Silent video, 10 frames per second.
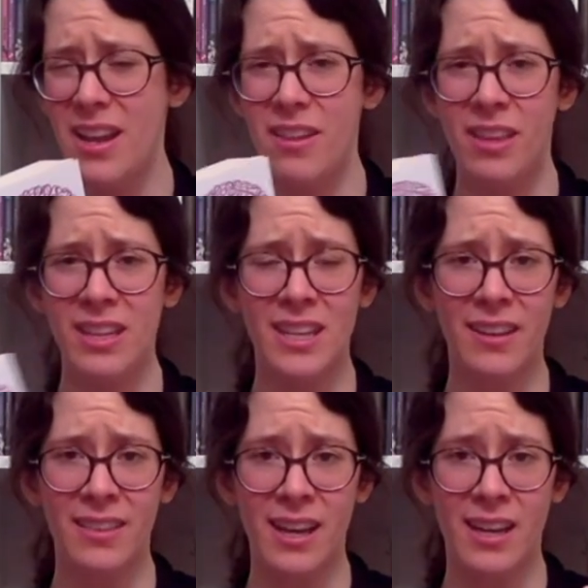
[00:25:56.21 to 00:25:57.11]
Things
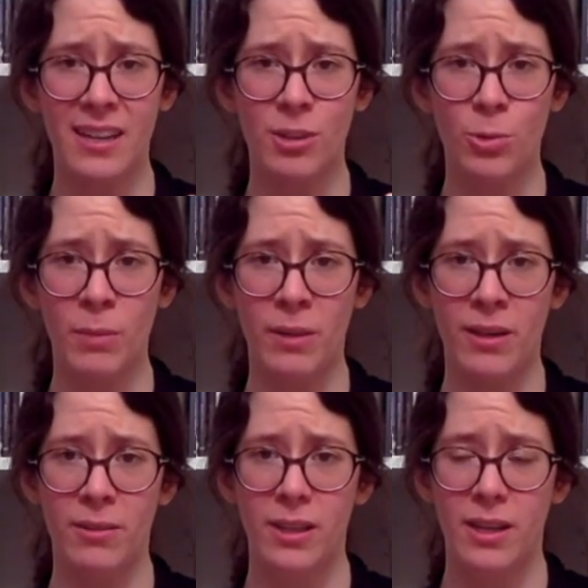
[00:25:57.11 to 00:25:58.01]
like that, talking
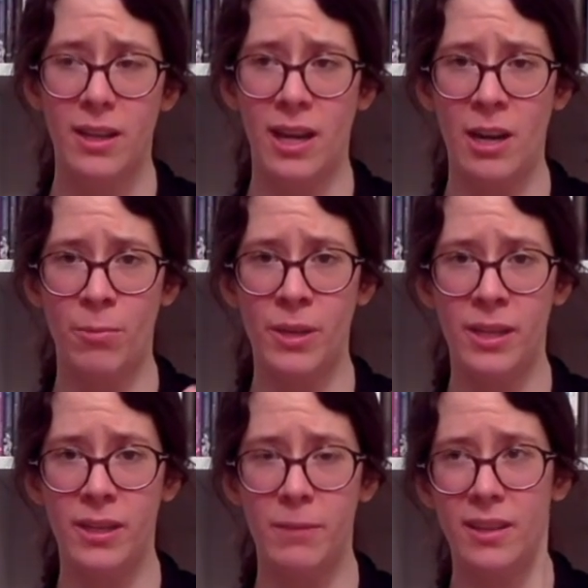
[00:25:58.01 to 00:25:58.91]
about how
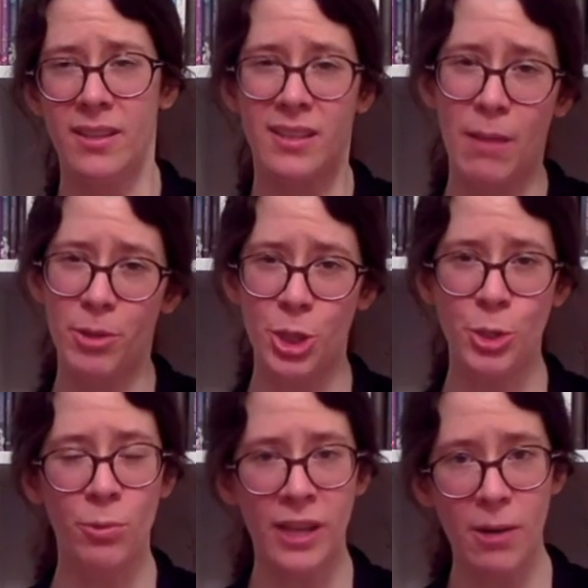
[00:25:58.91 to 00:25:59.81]
we establish
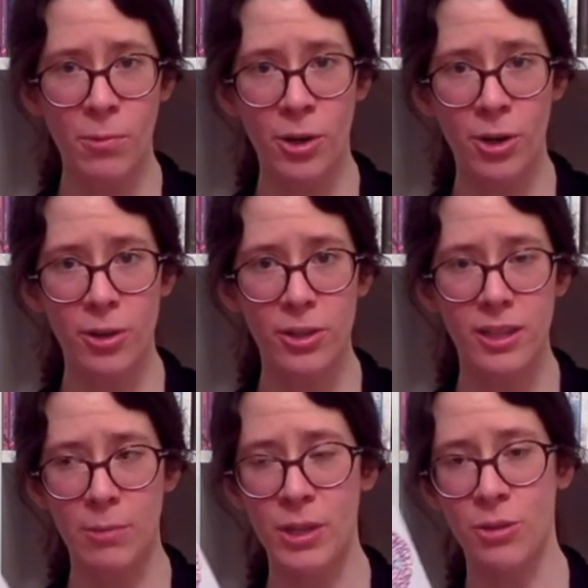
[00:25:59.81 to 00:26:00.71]
neural networks
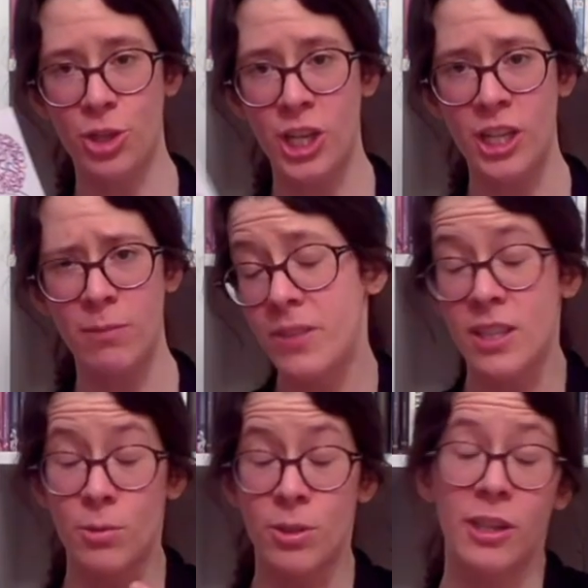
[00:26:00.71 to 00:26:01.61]
and we can change them. This
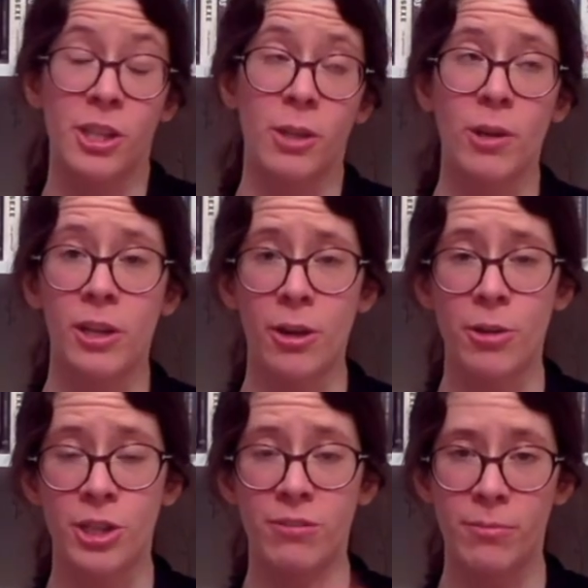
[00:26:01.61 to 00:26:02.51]
is also actually quite
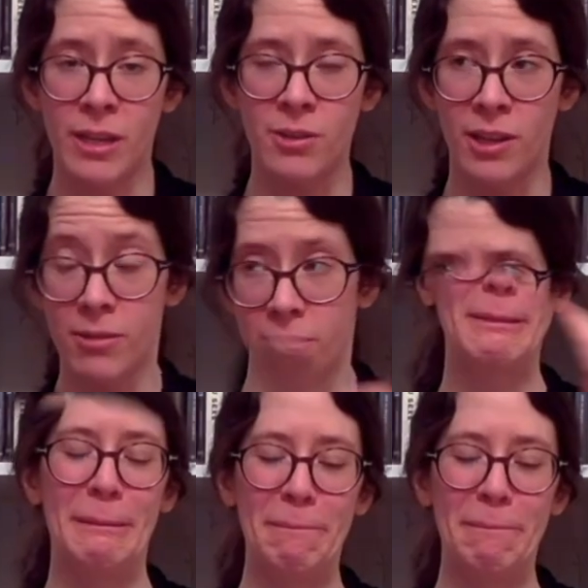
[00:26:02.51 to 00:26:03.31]
encouraging for mental health.